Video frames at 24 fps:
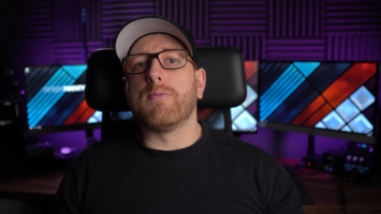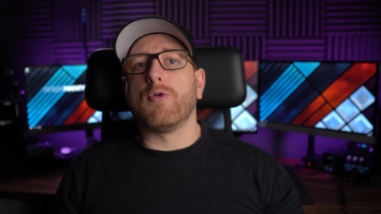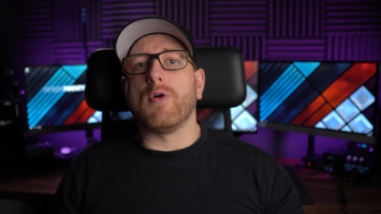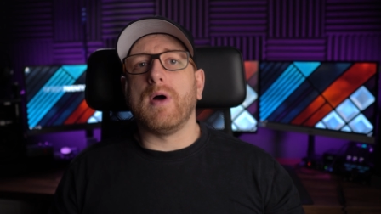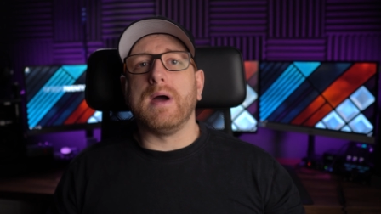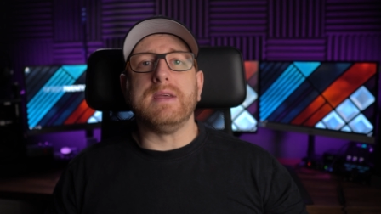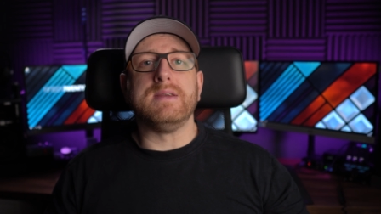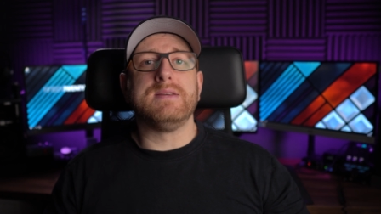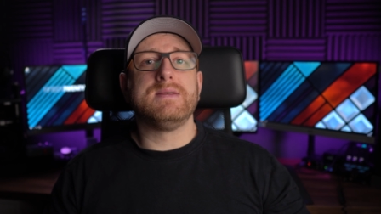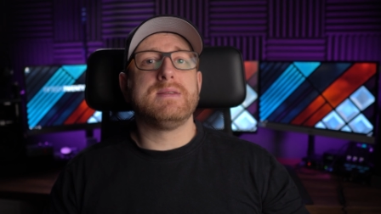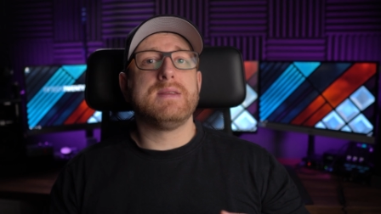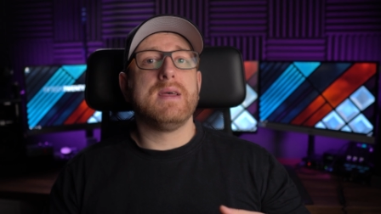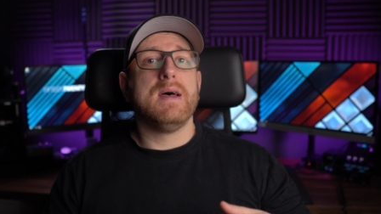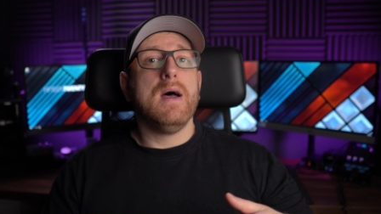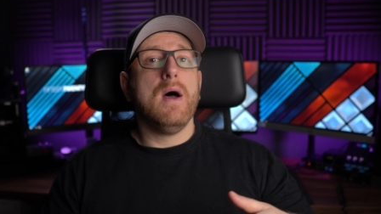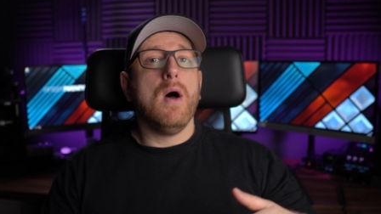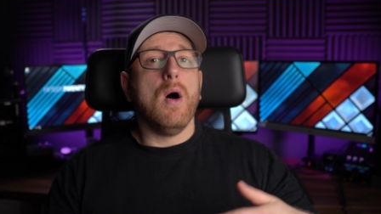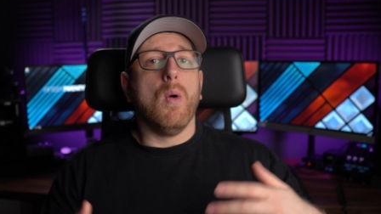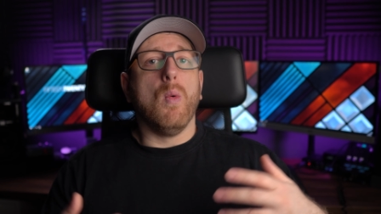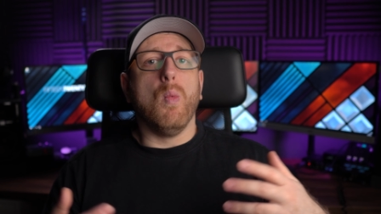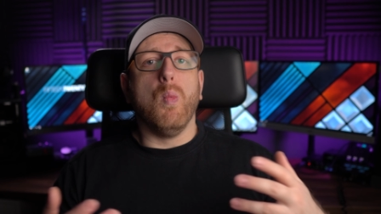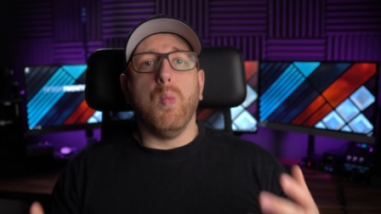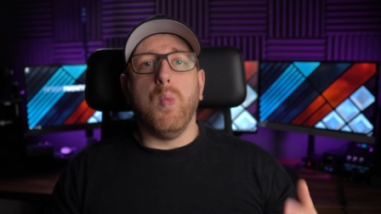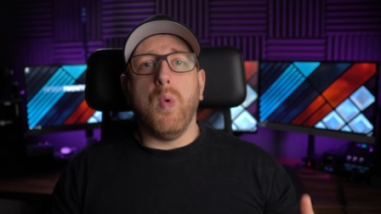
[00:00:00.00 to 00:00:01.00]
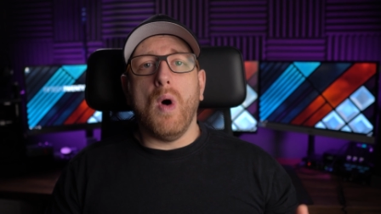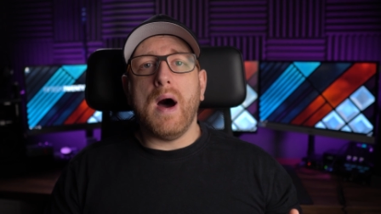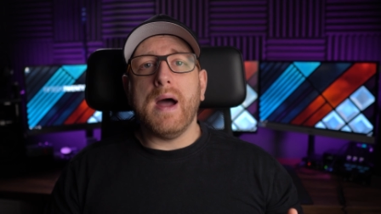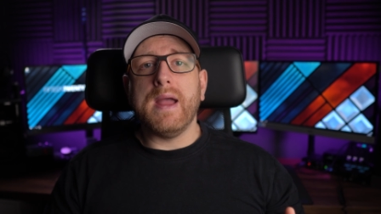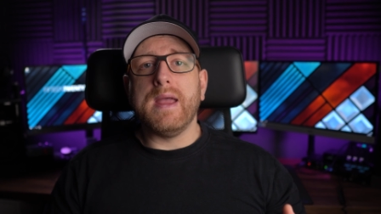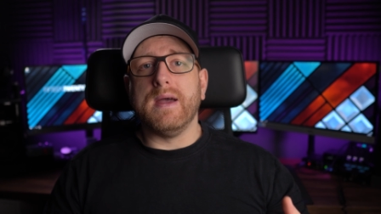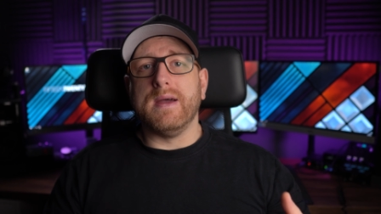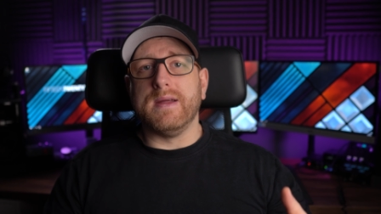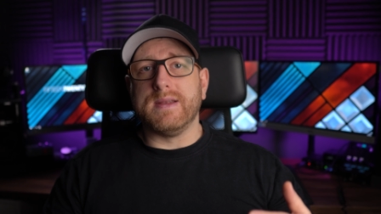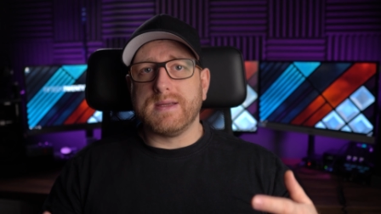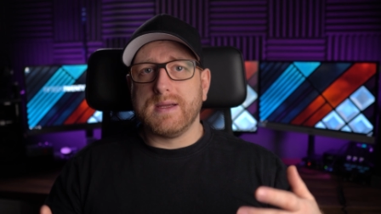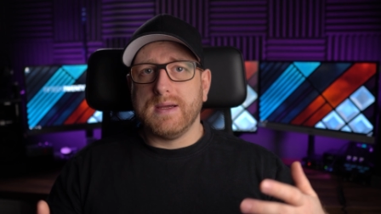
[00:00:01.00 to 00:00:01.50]
priced
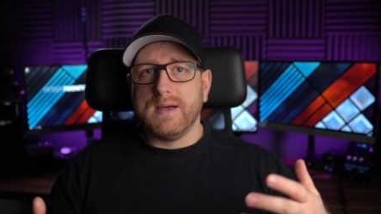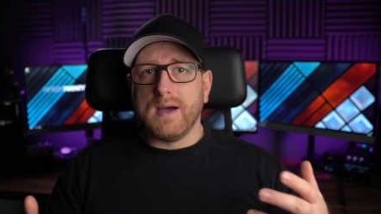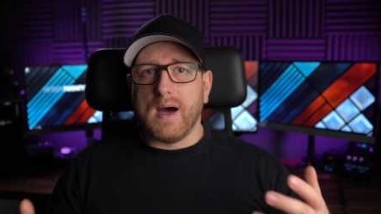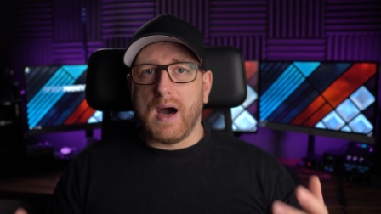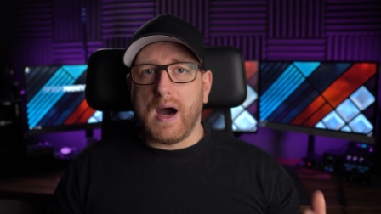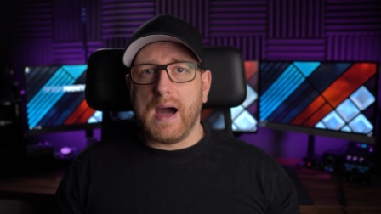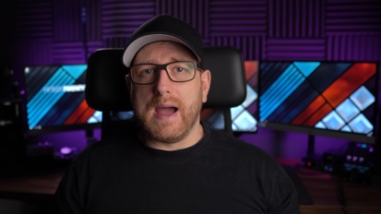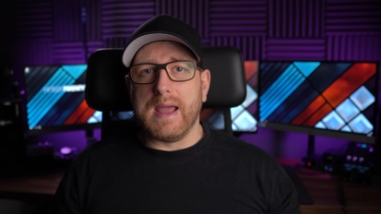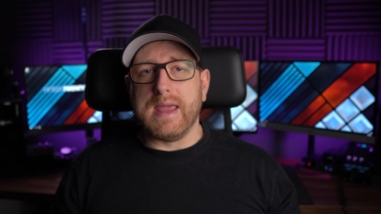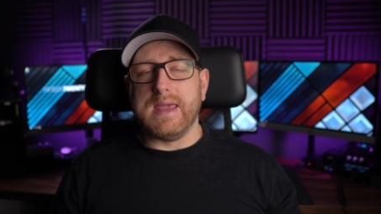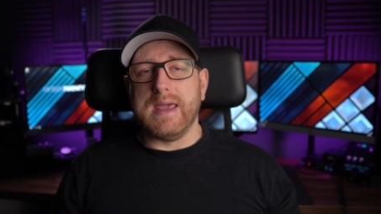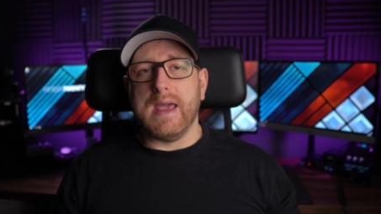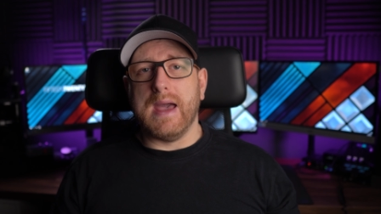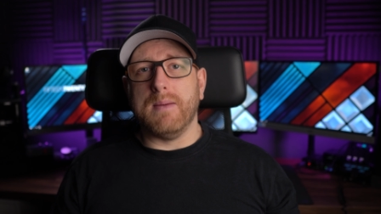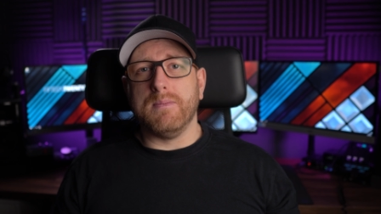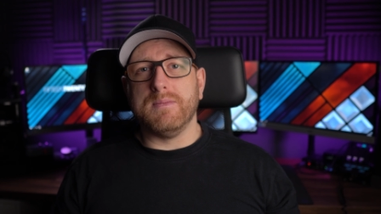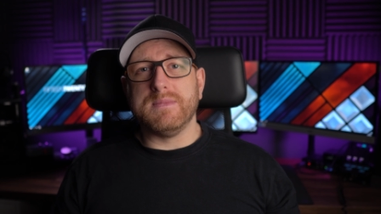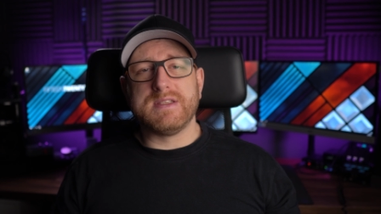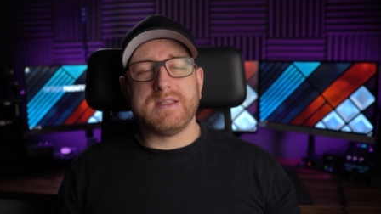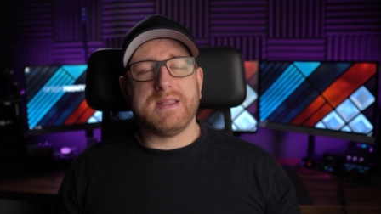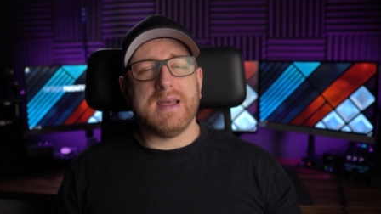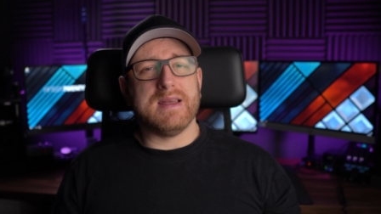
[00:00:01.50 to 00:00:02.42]
wired IEMs,